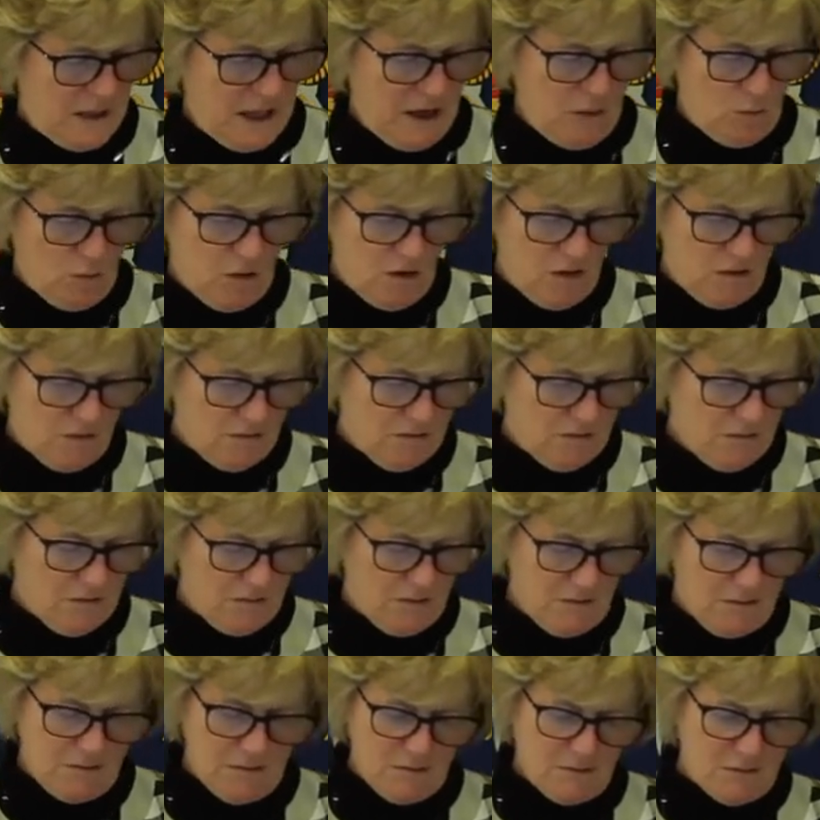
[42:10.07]
And we're,
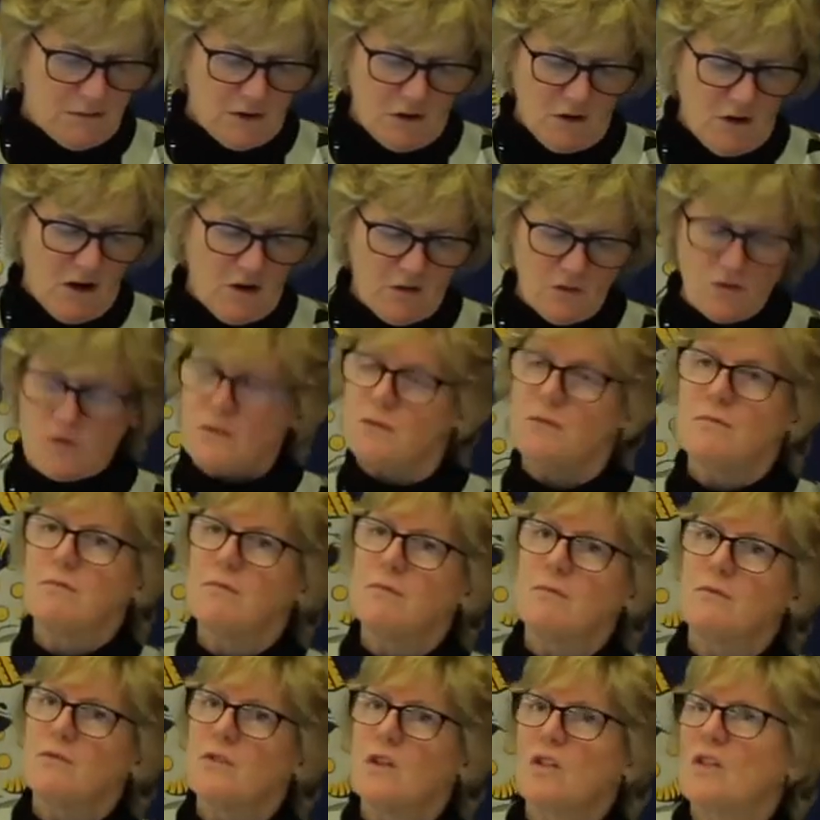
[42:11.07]
you know,
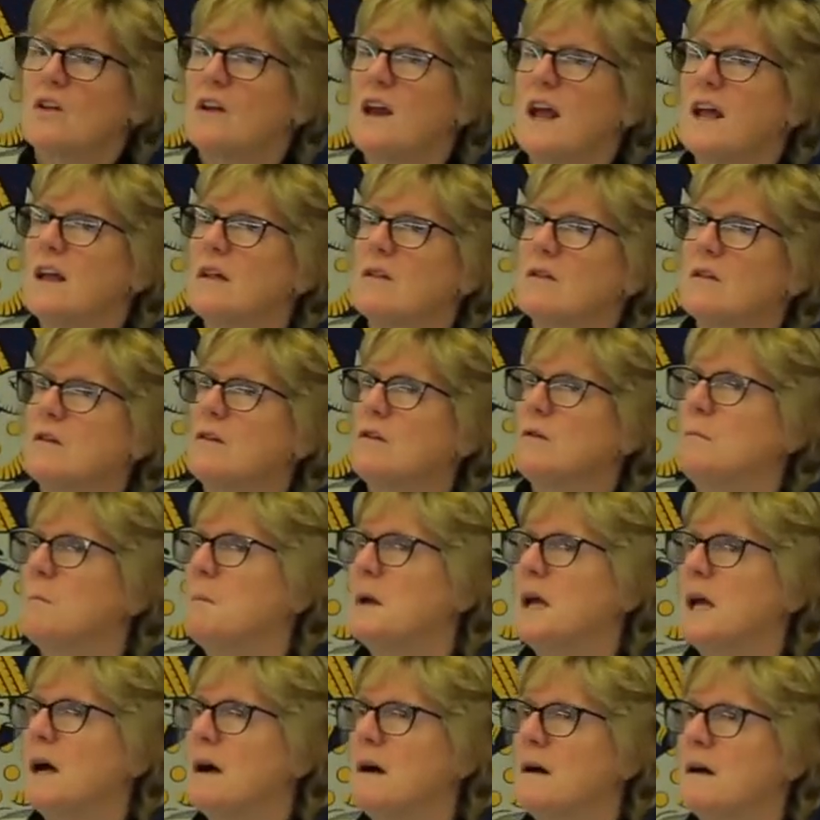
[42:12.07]
the stakes couldn't
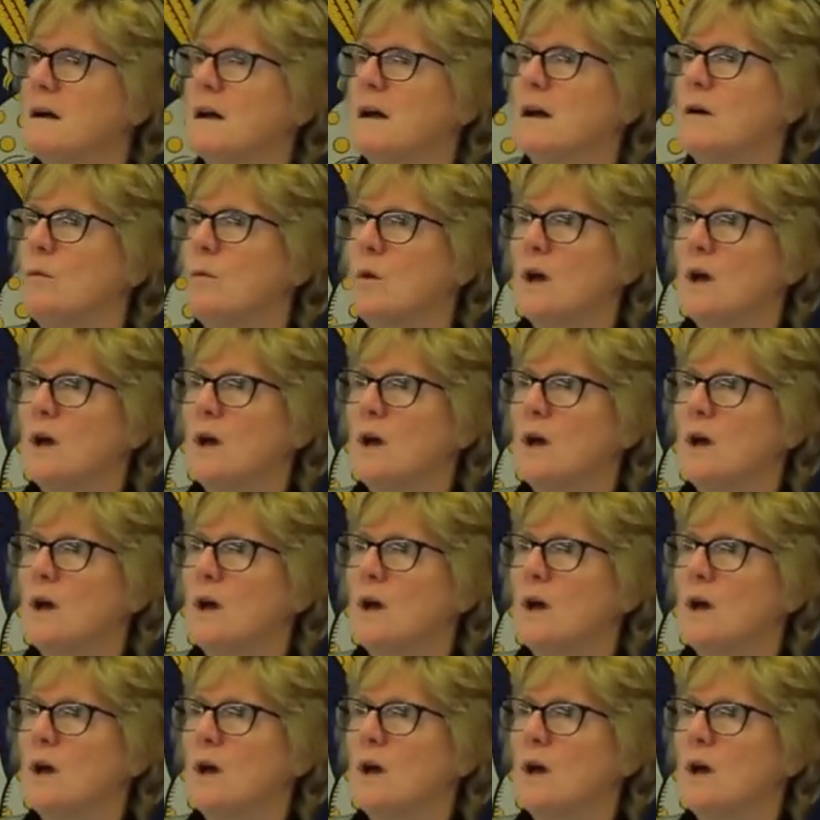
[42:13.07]
be higher.